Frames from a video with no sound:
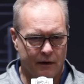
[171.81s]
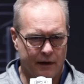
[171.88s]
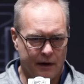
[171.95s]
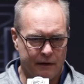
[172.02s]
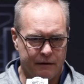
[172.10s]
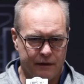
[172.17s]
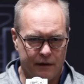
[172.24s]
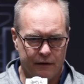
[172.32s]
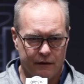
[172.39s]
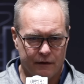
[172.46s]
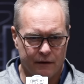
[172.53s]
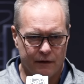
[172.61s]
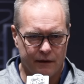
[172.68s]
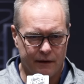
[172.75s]
No, I think you're
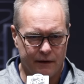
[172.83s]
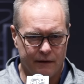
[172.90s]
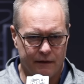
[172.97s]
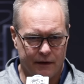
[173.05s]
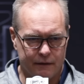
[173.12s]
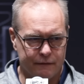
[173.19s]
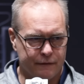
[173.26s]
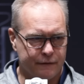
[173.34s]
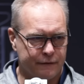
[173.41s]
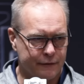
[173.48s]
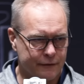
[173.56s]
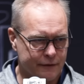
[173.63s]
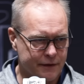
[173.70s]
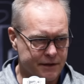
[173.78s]
going to get
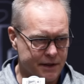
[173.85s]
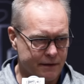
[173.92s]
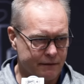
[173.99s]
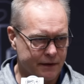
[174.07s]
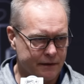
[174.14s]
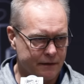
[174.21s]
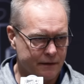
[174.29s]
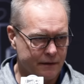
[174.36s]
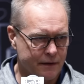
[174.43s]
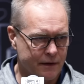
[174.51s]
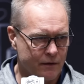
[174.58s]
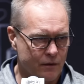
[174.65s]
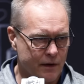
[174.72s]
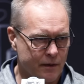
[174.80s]
flurries of it. I
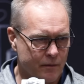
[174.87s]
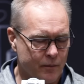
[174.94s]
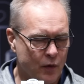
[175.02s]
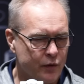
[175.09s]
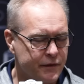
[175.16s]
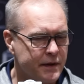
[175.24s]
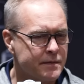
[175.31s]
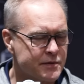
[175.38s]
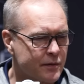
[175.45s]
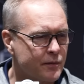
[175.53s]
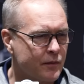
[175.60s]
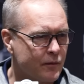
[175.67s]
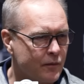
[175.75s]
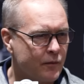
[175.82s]
don't. Both teams are
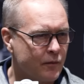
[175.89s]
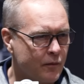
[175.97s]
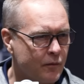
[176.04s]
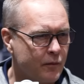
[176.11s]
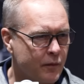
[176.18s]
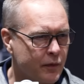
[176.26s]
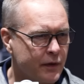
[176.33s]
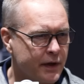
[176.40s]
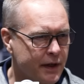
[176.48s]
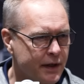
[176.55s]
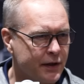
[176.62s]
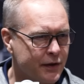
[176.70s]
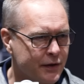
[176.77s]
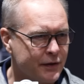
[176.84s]

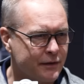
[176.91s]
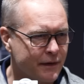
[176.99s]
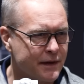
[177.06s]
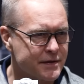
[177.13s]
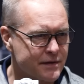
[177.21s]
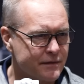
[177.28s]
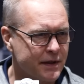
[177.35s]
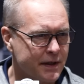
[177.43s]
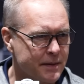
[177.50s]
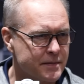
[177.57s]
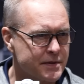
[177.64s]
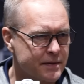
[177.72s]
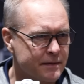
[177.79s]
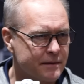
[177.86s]
pretty good defensive
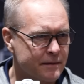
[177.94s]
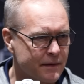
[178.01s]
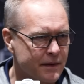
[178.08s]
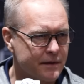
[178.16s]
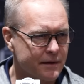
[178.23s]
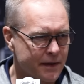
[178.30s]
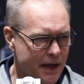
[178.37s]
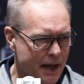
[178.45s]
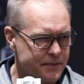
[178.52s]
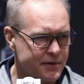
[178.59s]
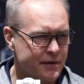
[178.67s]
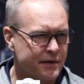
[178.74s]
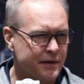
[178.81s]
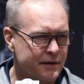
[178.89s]
teams, right? Their
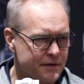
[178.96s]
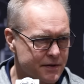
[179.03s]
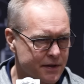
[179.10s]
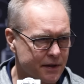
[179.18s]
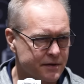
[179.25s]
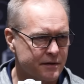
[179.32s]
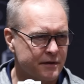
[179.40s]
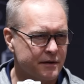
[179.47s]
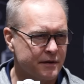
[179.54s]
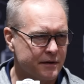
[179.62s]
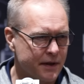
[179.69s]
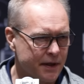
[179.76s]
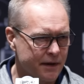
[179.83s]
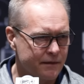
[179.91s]
gaps are good, their sticks are
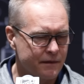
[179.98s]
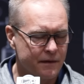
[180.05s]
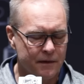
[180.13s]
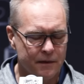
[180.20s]
good. They have,